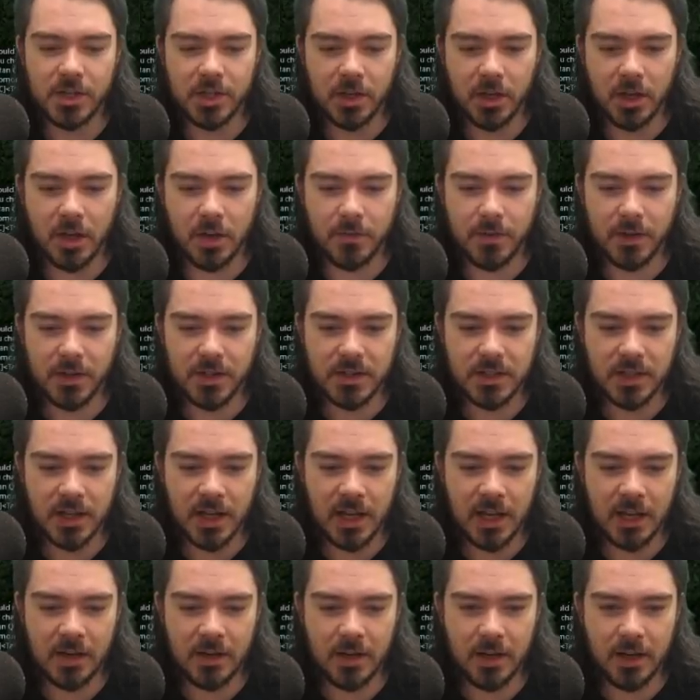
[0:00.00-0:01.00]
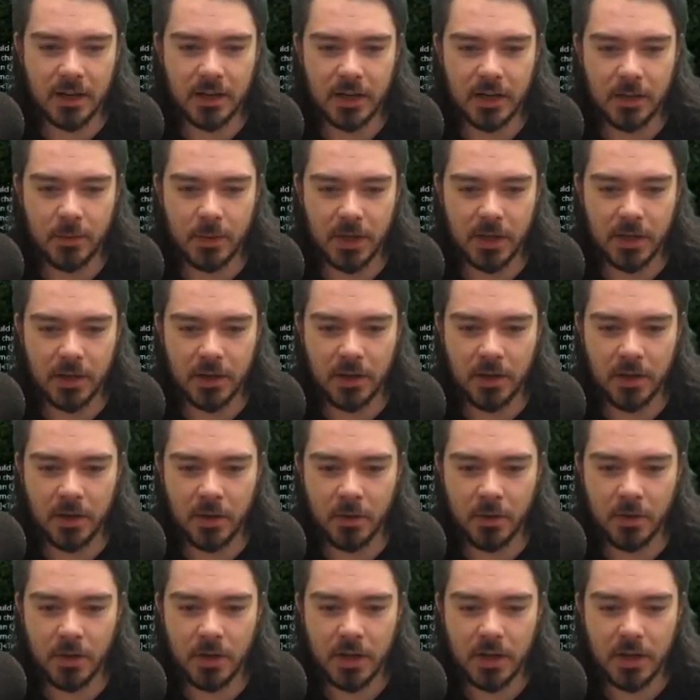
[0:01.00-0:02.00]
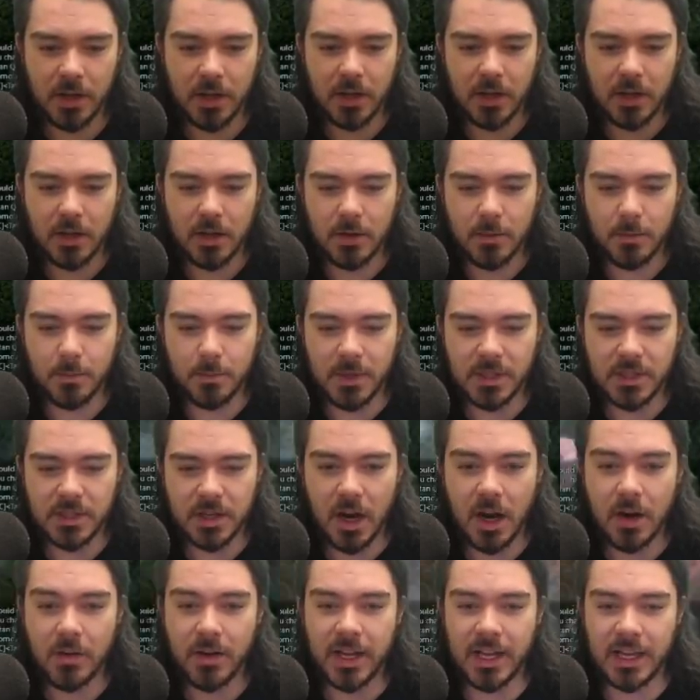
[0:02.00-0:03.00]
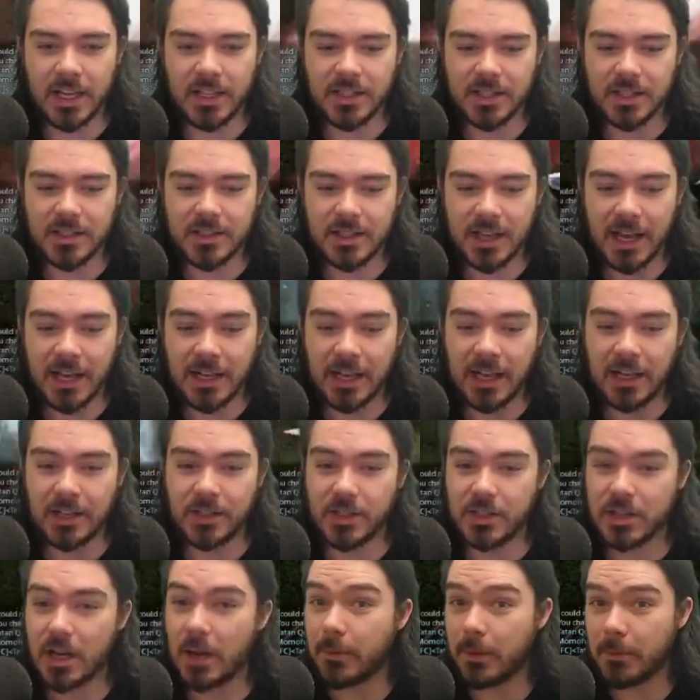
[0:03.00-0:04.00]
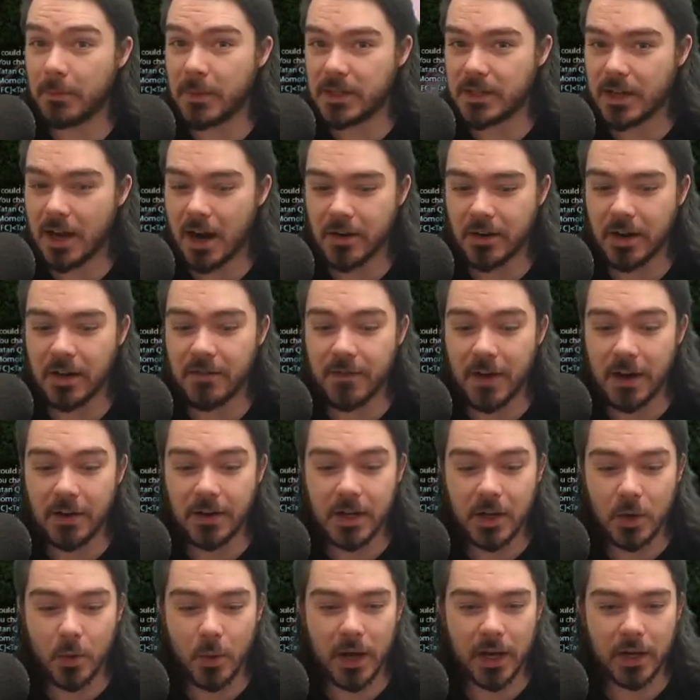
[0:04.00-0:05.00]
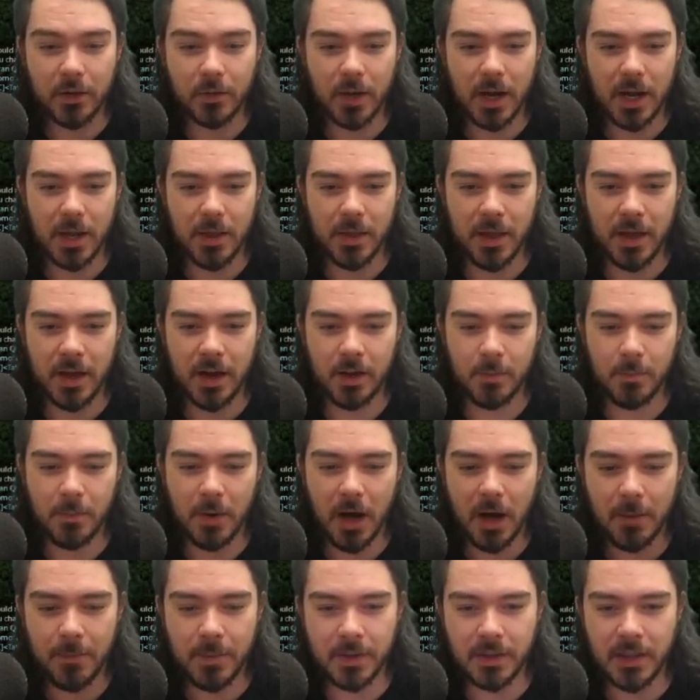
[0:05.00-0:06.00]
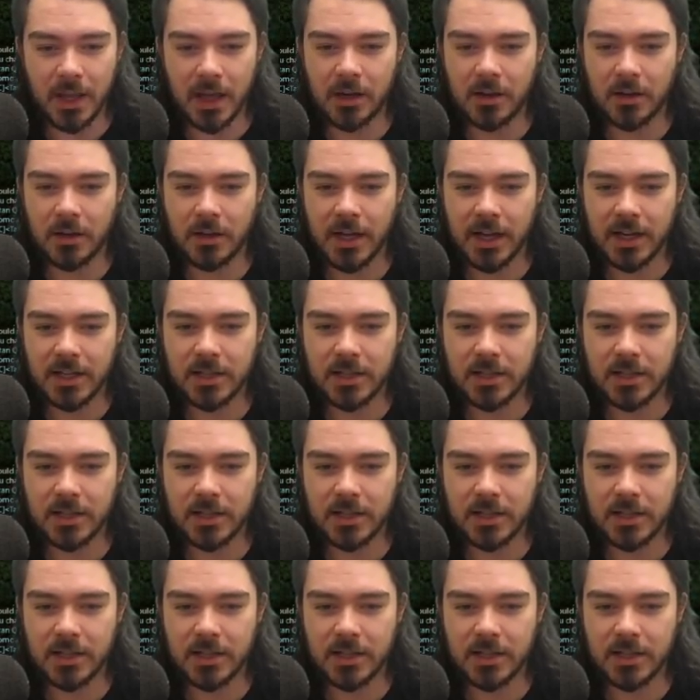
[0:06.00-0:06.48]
off our Sen, and here we go. Madare into Seine, into double Madare, very quick right there, popping then our next